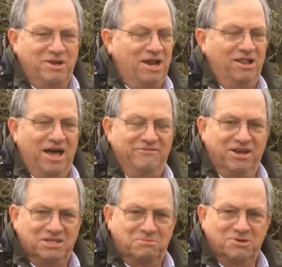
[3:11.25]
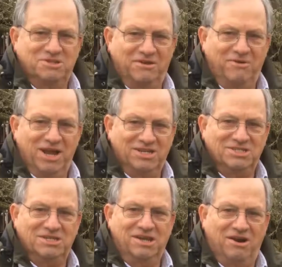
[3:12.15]
We got a lot of experts on
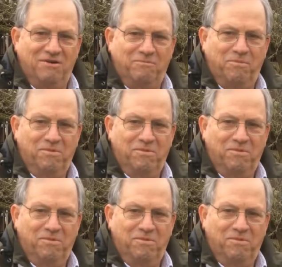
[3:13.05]
ranches in our